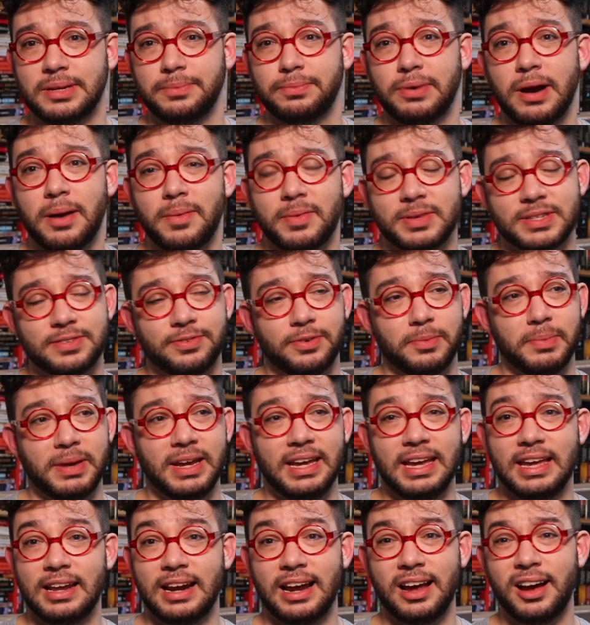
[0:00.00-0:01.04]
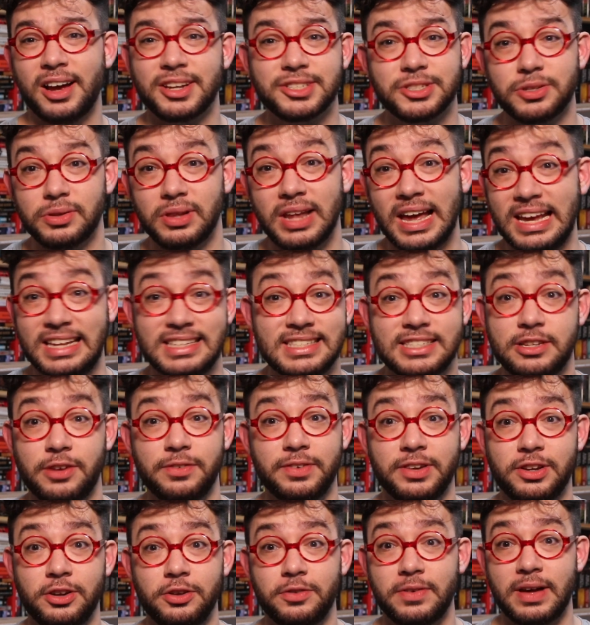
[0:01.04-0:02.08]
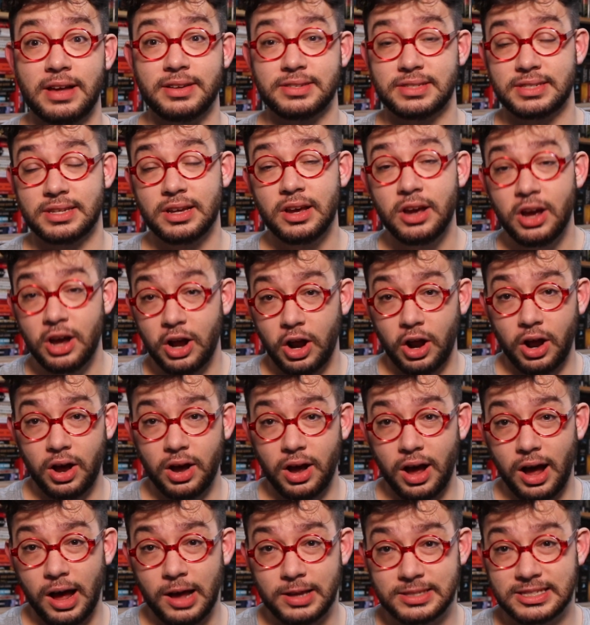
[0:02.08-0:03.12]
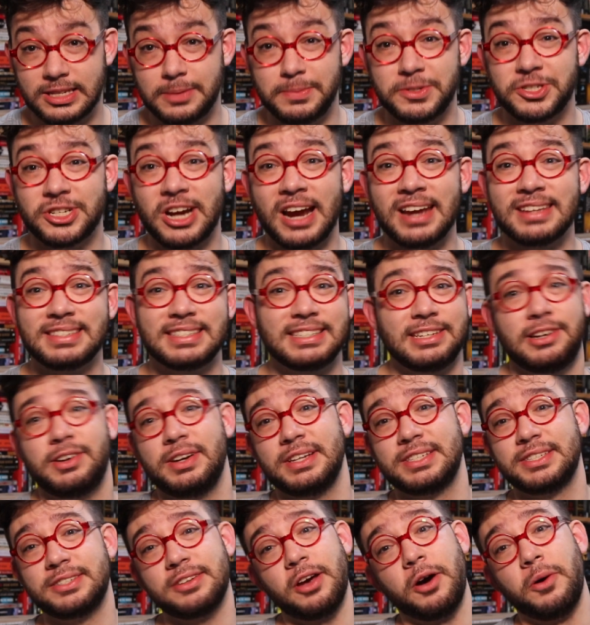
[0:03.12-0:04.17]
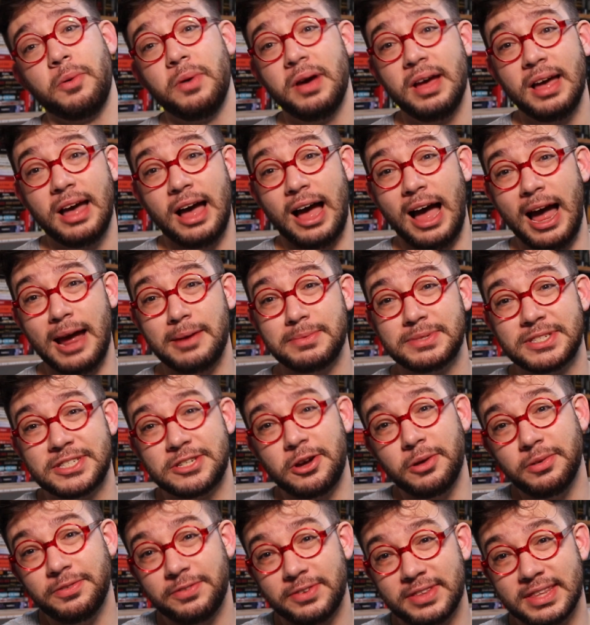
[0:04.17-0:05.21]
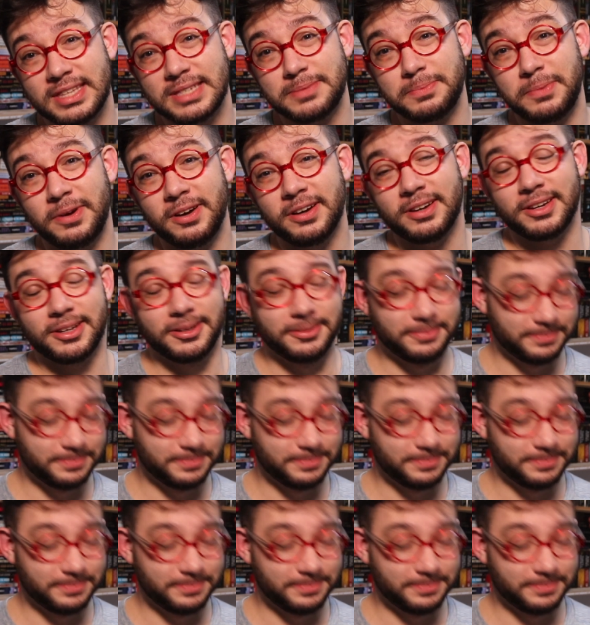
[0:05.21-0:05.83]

premise for me, and I also like Sylvia Neuville's Sleeping Giant series, so I'm stoked for this book.